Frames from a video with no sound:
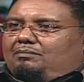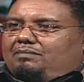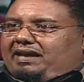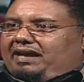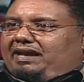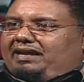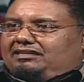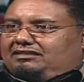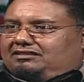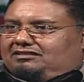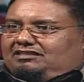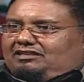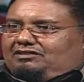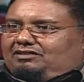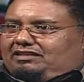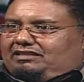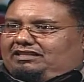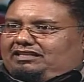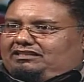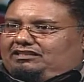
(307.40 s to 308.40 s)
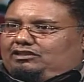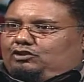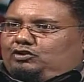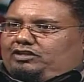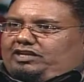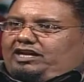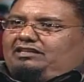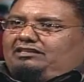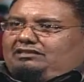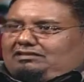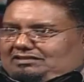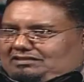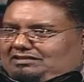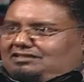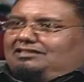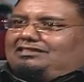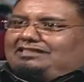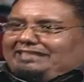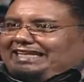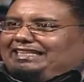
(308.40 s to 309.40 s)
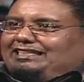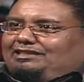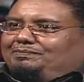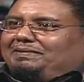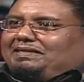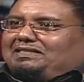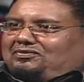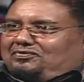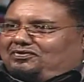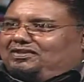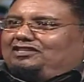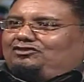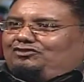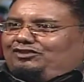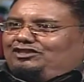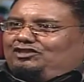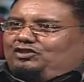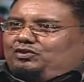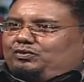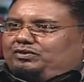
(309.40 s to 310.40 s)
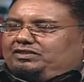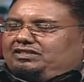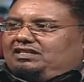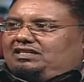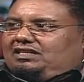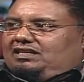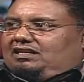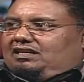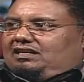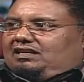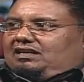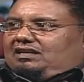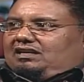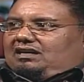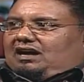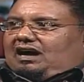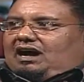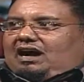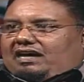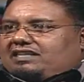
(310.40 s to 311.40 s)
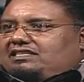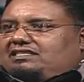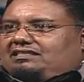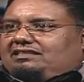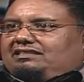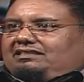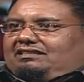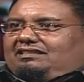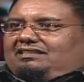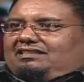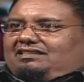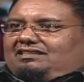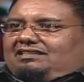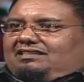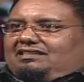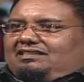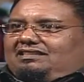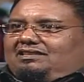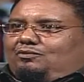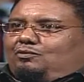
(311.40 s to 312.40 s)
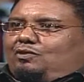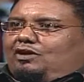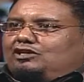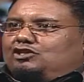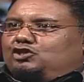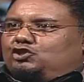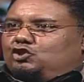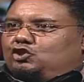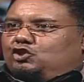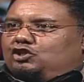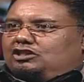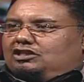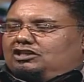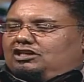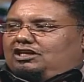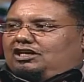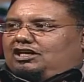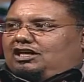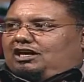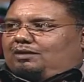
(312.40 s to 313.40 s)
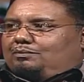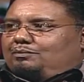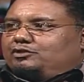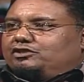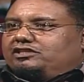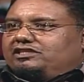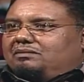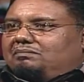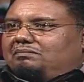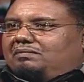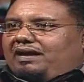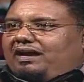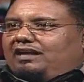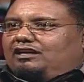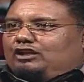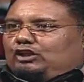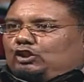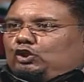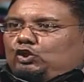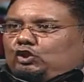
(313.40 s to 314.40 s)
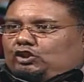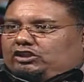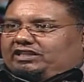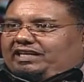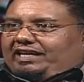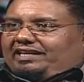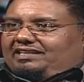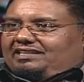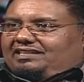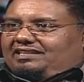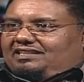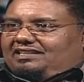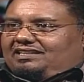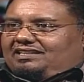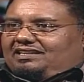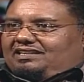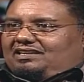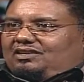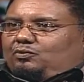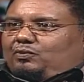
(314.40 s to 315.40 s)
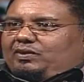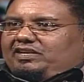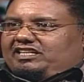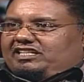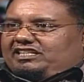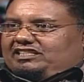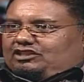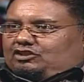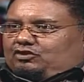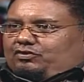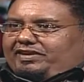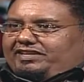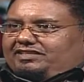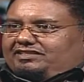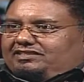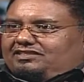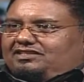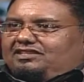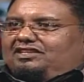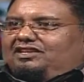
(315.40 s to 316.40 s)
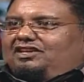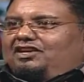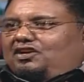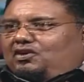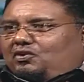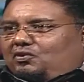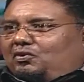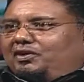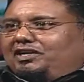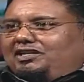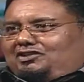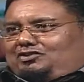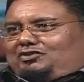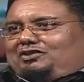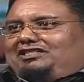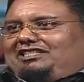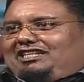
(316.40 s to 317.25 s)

a man's. Now, let's look at sex-specific dress codes. Ideally, what should a Muslim man look like when he is dressed according to